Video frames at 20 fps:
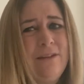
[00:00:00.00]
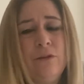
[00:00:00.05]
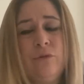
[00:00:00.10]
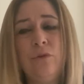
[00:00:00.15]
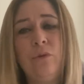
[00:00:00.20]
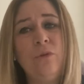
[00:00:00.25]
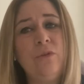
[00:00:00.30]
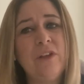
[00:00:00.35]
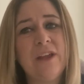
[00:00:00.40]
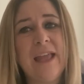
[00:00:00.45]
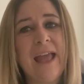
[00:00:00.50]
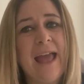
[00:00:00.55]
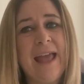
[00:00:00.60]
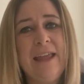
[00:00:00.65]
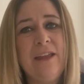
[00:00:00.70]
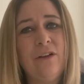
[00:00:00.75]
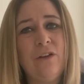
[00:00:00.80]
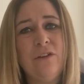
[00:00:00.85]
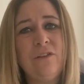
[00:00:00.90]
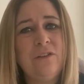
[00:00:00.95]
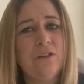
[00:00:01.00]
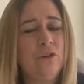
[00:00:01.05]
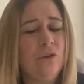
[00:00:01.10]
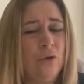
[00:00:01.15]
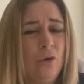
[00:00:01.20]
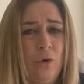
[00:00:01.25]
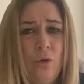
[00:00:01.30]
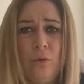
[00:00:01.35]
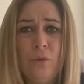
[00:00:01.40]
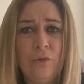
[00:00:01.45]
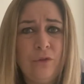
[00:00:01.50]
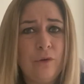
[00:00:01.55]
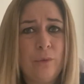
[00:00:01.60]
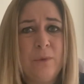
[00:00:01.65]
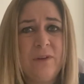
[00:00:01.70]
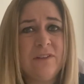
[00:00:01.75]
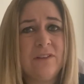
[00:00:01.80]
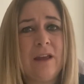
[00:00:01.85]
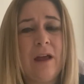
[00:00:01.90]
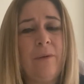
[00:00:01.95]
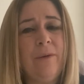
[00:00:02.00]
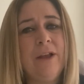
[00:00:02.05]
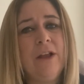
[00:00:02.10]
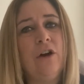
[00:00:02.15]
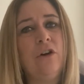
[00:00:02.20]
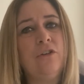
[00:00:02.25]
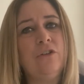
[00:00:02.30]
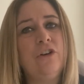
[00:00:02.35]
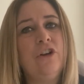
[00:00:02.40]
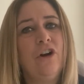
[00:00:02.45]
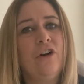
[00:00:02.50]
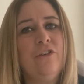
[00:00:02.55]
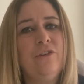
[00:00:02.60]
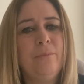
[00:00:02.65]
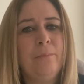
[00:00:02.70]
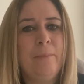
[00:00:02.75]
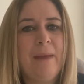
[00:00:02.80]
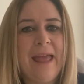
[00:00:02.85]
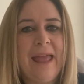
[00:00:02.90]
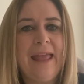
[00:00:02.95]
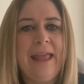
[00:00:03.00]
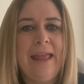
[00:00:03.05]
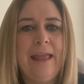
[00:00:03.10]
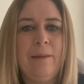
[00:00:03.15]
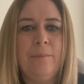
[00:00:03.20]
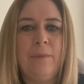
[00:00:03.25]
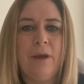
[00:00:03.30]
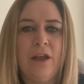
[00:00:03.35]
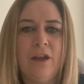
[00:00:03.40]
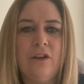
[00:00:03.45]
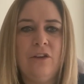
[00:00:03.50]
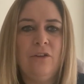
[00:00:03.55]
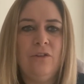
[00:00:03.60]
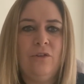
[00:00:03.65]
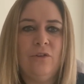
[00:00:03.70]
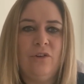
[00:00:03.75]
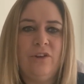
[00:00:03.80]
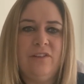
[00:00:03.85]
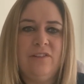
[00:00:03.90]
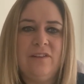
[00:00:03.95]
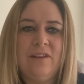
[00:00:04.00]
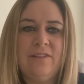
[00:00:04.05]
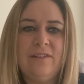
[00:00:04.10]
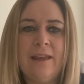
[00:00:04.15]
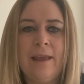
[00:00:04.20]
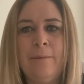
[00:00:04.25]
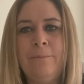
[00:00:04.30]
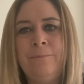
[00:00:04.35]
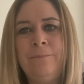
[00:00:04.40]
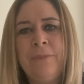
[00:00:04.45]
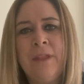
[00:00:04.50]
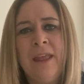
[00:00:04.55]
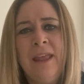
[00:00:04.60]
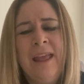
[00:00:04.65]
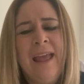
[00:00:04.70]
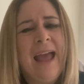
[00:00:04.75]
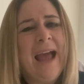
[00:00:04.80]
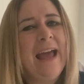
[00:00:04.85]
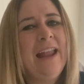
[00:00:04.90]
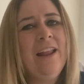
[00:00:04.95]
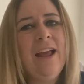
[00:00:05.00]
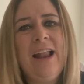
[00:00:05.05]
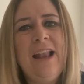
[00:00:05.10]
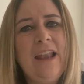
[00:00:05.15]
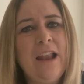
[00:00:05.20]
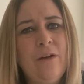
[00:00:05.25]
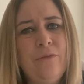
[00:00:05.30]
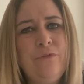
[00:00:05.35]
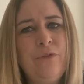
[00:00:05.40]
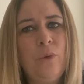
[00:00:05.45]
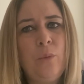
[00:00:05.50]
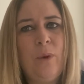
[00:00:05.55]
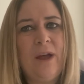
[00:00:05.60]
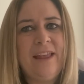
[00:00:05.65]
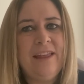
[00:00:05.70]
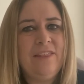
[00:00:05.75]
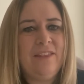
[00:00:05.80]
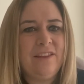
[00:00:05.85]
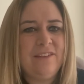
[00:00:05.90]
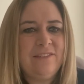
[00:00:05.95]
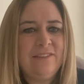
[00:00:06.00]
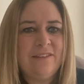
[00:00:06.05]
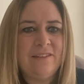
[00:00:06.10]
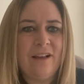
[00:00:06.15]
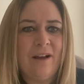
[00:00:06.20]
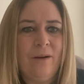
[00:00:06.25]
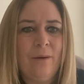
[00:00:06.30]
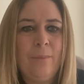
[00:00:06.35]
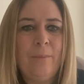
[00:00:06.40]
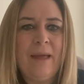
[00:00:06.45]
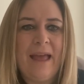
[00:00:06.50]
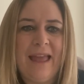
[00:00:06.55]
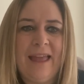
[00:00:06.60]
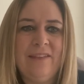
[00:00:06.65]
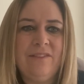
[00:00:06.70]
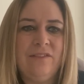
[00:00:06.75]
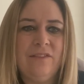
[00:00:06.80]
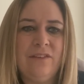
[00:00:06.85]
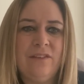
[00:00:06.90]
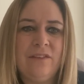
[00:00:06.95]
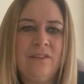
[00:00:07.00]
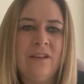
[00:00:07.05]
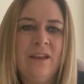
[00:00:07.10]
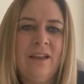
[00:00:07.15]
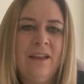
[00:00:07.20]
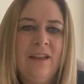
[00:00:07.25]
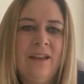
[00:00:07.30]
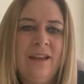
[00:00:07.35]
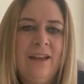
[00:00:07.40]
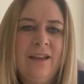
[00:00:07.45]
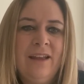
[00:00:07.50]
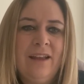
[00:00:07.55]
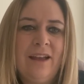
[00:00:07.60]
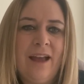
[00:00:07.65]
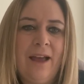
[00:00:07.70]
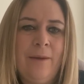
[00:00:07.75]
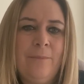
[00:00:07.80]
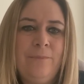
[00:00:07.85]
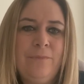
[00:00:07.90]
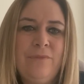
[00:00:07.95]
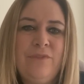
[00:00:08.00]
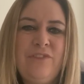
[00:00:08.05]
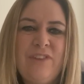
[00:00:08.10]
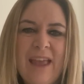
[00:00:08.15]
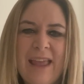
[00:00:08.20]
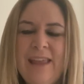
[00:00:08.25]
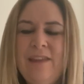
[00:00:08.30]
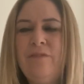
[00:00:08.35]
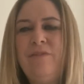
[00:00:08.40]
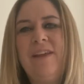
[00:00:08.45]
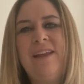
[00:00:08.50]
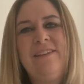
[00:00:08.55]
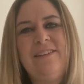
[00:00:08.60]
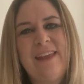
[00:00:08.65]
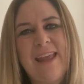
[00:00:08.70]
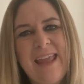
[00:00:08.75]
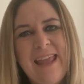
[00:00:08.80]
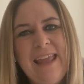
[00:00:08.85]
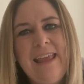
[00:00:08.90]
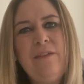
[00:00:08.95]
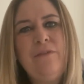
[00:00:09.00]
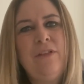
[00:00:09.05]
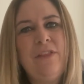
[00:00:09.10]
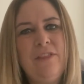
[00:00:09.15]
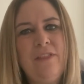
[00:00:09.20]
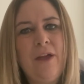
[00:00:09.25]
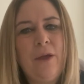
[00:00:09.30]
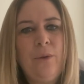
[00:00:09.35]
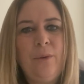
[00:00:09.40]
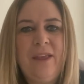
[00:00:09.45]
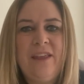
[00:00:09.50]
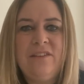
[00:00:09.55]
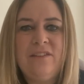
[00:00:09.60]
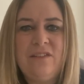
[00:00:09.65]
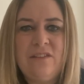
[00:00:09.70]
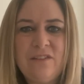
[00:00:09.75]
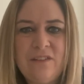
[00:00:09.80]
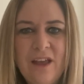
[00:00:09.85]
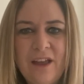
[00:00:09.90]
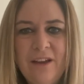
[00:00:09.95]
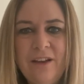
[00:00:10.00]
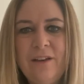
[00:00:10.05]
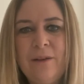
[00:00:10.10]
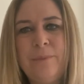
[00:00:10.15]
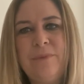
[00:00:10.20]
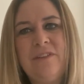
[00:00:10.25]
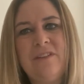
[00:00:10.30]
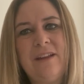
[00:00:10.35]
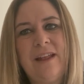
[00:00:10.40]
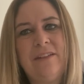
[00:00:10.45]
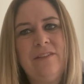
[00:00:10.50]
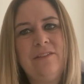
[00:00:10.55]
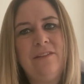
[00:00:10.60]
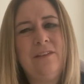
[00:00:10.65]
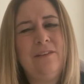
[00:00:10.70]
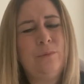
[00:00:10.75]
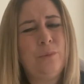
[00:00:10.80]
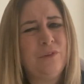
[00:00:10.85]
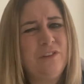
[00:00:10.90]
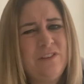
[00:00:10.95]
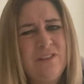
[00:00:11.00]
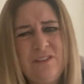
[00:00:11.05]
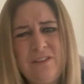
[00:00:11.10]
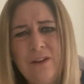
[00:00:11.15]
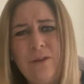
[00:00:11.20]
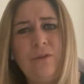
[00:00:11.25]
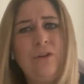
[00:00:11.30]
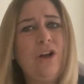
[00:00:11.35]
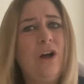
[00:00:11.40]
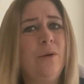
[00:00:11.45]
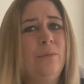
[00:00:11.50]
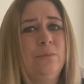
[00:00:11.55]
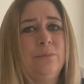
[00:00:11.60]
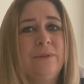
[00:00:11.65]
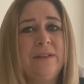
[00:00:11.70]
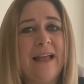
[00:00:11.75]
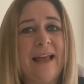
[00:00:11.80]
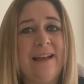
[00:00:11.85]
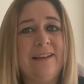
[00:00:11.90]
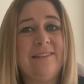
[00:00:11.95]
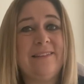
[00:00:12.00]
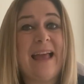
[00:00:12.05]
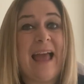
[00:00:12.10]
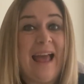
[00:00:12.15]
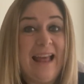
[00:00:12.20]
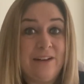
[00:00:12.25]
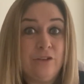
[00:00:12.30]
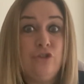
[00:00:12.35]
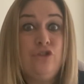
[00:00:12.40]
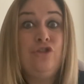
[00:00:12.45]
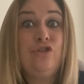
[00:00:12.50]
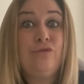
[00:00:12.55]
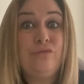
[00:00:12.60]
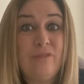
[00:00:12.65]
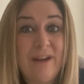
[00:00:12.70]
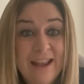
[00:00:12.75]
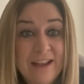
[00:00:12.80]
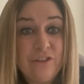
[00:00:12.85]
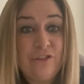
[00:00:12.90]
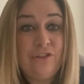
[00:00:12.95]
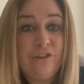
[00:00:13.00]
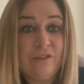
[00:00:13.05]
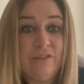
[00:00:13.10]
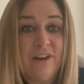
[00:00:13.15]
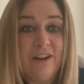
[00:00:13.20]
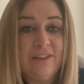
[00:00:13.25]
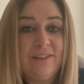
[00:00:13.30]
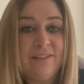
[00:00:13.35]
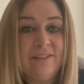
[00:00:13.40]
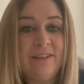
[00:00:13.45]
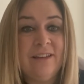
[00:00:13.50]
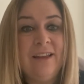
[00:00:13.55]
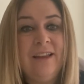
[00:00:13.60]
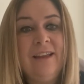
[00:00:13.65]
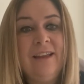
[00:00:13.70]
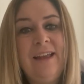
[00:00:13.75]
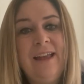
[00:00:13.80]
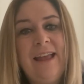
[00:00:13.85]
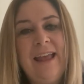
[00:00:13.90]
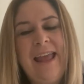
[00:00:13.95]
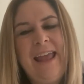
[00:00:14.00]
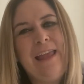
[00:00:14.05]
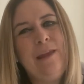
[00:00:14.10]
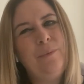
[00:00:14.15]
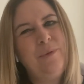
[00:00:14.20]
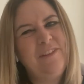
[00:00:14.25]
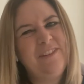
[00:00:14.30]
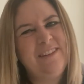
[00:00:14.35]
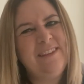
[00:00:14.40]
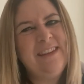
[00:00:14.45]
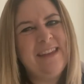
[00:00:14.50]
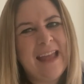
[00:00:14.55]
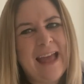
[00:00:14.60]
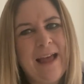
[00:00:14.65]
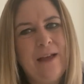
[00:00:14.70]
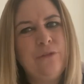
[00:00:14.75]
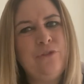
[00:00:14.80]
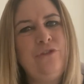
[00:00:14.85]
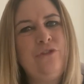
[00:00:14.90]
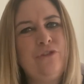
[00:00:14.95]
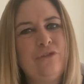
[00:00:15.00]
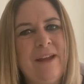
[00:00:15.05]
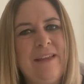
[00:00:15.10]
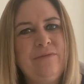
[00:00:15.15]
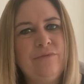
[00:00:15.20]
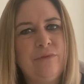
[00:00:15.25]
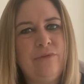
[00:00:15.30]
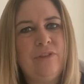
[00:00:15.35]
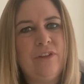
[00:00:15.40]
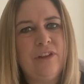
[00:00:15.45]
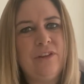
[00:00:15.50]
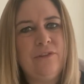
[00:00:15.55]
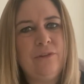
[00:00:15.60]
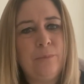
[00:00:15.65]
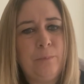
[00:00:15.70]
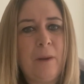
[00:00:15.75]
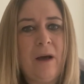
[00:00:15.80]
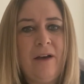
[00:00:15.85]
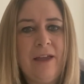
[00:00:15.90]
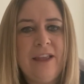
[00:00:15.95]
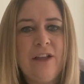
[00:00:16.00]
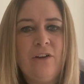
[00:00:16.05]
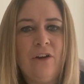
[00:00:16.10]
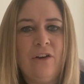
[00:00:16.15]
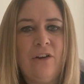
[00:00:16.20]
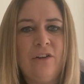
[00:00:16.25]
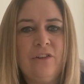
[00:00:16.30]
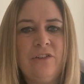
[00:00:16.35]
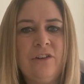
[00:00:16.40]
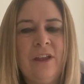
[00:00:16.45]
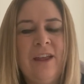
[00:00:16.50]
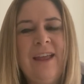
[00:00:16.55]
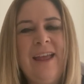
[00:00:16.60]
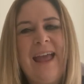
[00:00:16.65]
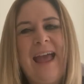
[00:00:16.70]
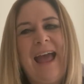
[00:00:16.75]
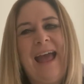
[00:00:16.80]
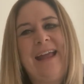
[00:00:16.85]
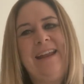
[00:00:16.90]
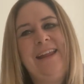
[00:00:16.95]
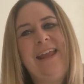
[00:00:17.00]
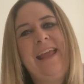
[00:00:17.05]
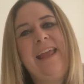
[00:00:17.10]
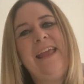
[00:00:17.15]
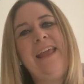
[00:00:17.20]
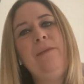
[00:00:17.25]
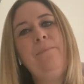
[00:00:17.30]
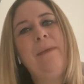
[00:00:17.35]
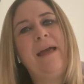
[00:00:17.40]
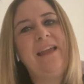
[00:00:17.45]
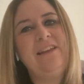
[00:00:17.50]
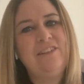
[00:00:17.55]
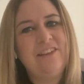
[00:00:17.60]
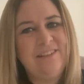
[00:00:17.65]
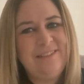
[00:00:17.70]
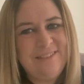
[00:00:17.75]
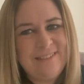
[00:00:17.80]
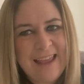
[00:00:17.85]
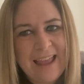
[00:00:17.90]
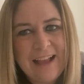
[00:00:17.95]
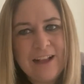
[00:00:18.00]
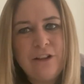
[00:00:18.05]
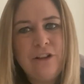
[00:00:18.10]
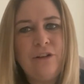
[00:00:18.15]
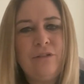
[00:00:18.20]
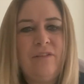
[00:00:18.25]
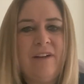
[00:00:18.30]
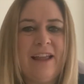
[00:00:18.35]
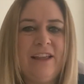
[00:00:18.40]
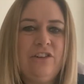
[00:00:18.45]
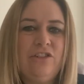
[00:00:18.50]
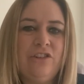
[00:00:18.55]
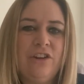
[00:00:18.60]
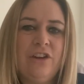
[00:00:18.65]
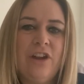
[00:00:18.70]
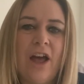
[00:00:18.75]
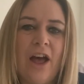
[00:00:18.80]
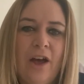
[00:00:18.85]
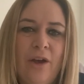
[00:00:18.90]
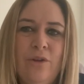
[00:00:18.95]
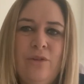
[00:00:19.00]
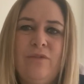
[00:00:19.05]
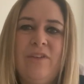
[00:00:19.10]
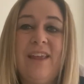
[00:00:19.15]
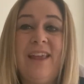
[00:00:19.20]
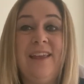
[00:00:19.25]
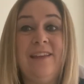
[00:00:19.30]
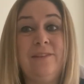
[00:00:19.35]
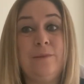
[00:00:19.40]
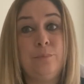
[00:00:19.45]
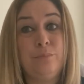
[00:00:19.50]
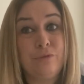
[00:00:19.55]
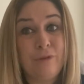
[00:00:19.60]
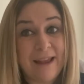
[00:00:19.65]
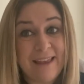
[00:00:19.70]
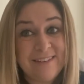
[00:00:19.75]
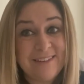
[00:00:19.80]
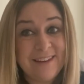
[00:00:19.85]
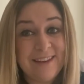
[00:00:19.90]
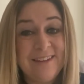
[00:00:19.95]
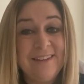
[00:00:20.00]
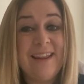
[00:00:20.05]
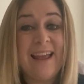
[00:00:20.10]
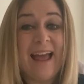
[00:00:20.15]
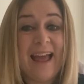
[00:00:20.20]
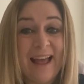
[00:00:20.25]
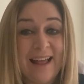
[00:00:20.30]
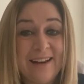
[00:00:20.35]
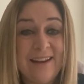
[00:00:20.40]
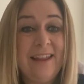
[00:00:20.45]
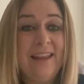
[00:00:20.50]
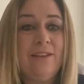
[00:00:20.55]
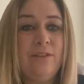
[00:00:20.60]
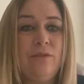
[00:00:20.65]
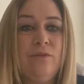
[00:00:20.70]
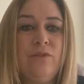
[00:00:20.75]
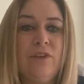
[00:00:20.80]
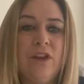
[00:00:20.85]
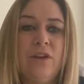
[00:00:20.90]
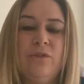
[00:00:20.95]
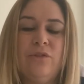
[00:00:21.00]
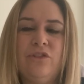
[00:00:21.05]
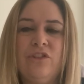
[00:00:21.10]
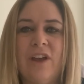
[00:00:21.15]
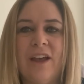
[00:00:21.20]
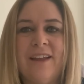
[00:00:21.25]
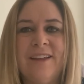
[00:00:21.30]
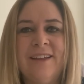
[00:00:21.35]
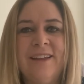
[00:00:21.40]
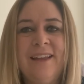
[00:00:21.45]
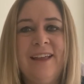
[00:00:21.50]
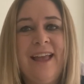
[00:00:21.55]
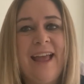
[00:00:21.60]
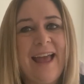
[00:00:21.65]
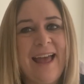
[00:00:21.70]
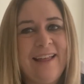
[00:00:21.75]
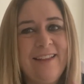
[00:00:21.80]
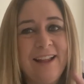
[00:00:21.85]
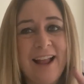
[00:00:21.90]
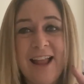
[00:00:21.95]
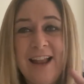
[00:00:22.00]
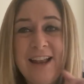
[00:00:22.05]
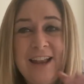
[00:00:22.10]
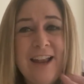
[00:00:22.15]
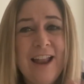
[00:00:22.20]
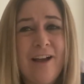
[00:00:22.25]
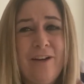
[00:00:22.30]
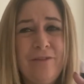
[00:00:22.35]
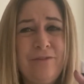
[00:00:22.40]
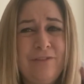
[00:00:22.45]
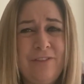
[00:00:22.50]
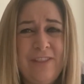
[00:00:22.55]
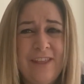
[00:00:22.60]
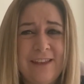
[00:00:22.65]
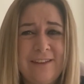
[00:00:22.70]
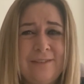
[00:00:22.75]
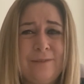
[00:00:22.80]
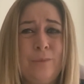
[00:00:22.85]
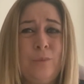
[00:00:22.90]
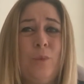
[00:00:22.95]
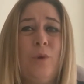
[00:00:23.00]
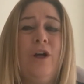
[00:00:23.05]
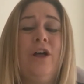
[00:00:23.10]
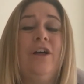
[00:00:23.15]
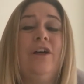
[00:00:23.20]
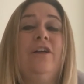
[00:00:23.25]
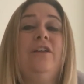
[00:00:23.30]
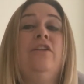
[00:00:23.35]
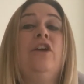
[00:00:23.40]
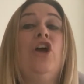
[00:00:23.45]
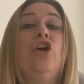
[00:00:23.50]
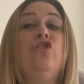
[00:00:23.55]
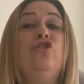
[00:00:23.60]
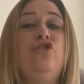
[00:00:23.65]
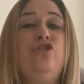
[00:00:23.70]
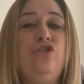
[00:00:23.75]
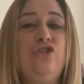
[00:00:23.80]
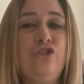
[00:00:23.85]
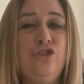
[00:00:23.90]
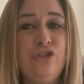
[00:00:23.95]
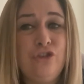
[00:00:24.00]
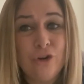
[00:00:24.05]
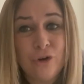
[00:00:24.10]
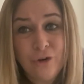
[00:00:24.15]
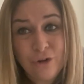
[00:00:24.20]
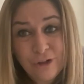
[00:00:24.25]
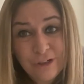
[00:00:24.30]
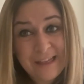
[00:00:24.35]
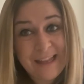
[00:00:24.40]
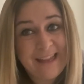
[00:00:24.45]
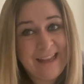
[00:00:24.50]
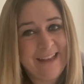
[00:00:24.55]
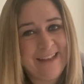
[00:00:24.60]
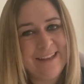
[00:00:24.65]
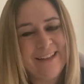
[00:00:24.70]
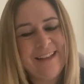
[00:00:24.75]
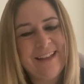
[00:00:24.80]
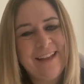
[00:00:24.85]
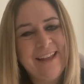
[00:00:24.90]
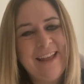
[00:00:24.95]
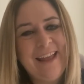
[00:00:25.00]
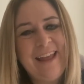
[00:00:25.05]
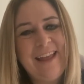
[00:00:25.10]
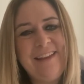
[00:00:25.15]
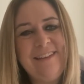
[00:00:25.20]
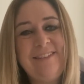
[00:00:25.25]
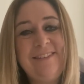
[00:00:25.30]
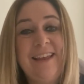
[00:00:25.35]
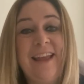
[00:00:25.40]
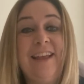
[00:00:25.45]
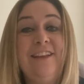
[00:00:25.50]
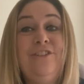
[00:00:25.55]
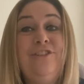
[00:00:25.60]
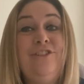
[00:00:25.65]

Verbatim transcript: of all the chaos and all that was going on, God met him and anointed him. And I love the way this psalm ends. David, even though his circumstances were still complex and treacherous, he was now strengthened by God, and he made a declaration over his present and his future. And I love this word, surely. He said,